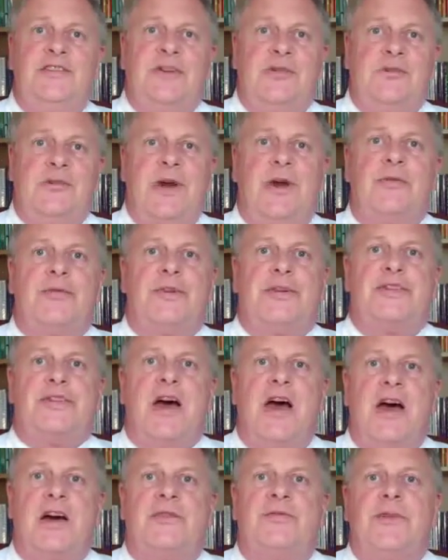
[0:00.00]
Did you know
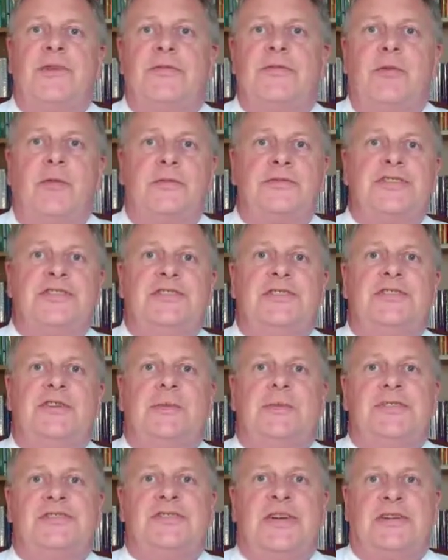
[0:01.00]
that over
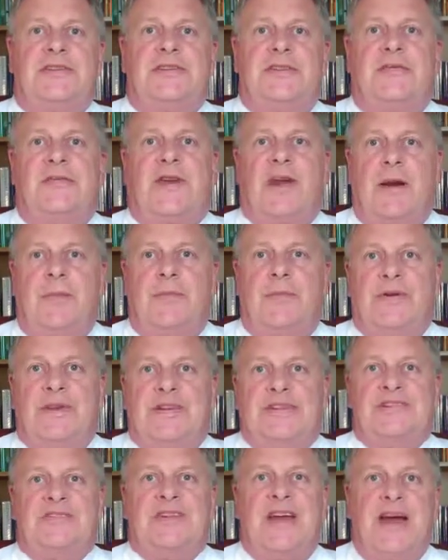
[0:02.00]
42% of
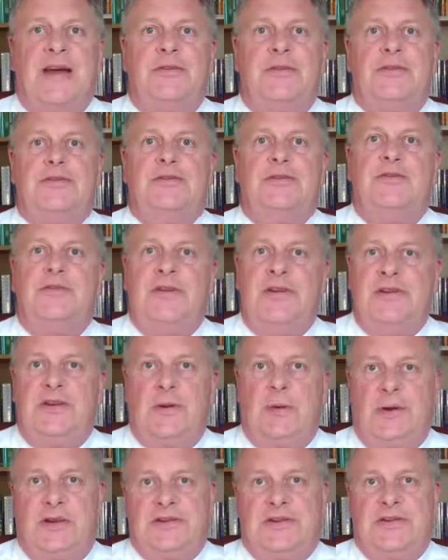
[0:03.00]
companies now use
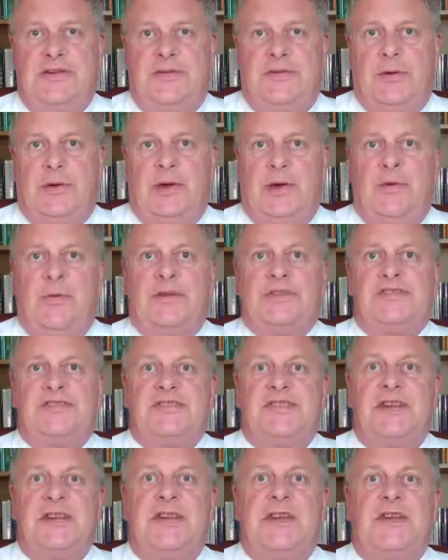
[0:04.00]
video interviewing when
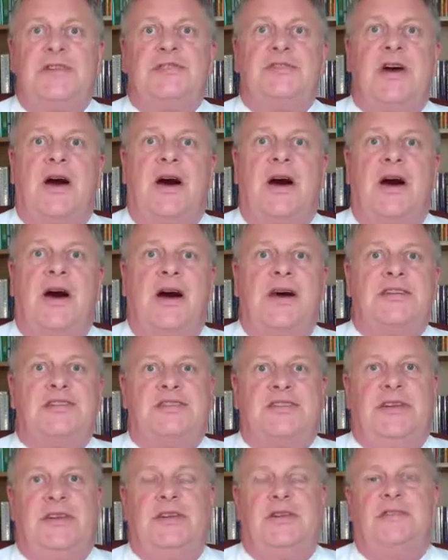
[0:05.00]
seeking to hire
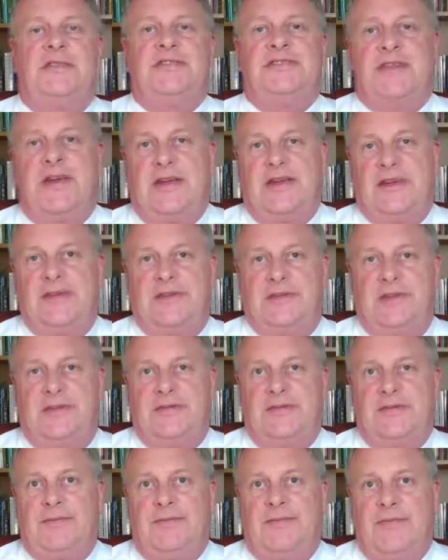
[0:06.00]
senior
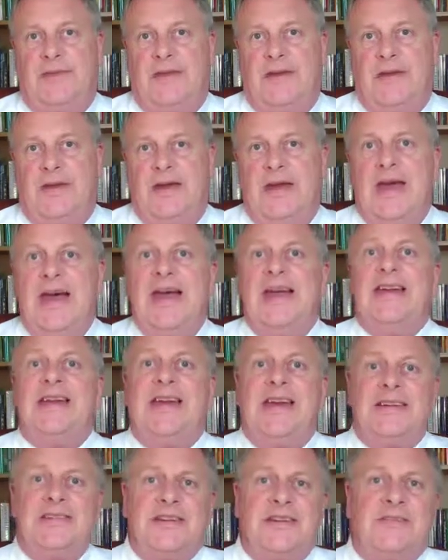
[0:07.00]
executives?
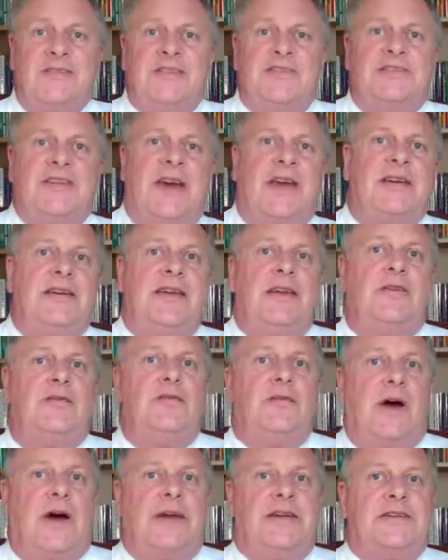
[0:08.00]
Getting the
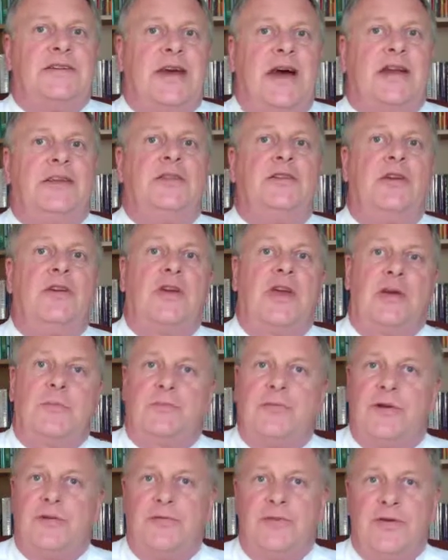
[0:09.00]
technique right and
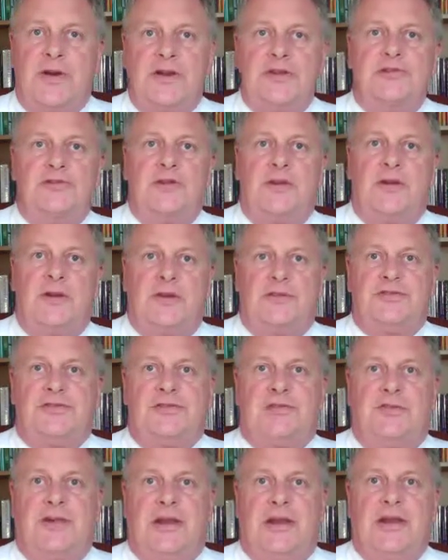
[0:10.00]
looking professional on
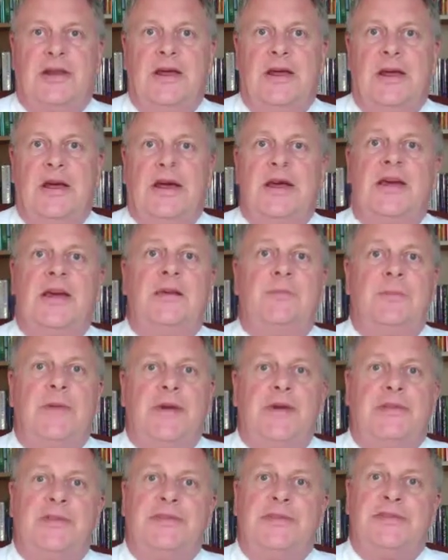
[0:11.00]
screen can
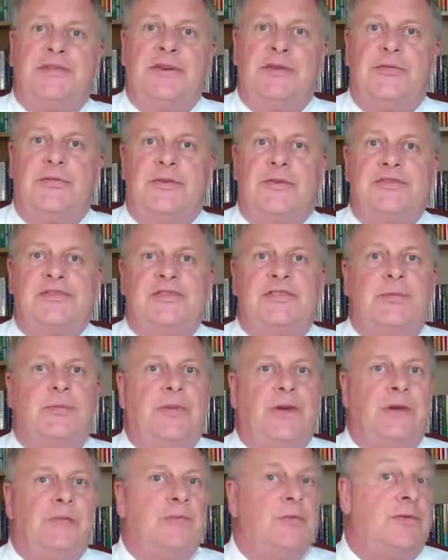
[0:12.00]
make the difference to
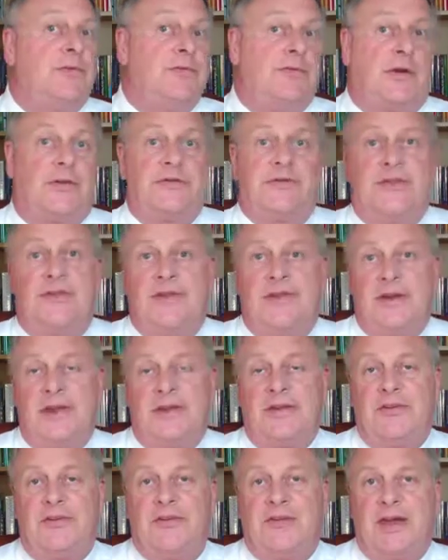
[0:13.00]
being moved on to the
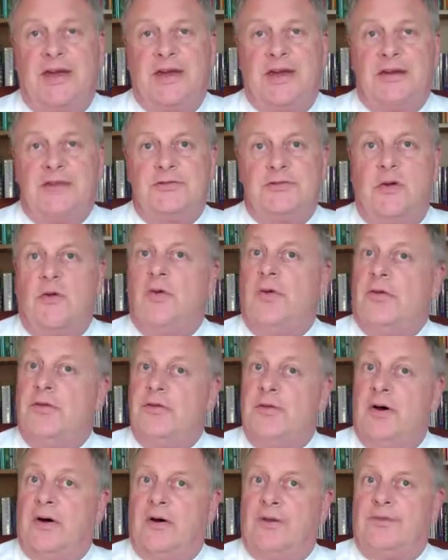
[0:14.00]
next stage or
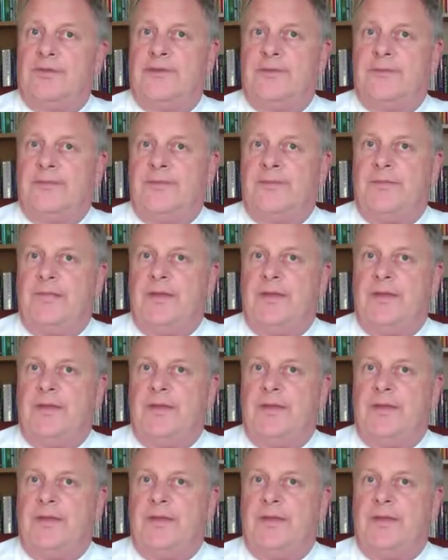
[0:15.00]
not.